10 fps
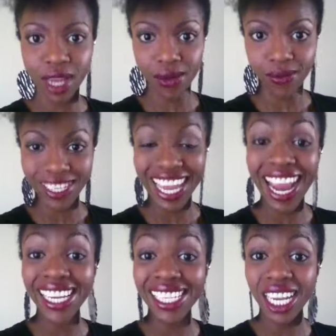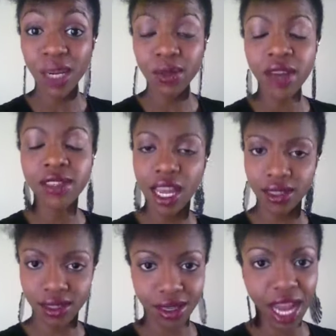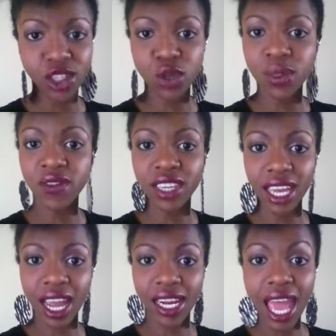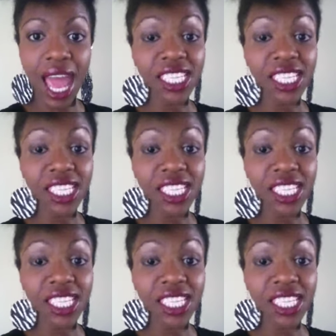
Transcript: down. Can he take him down? Yes, I do believe he can.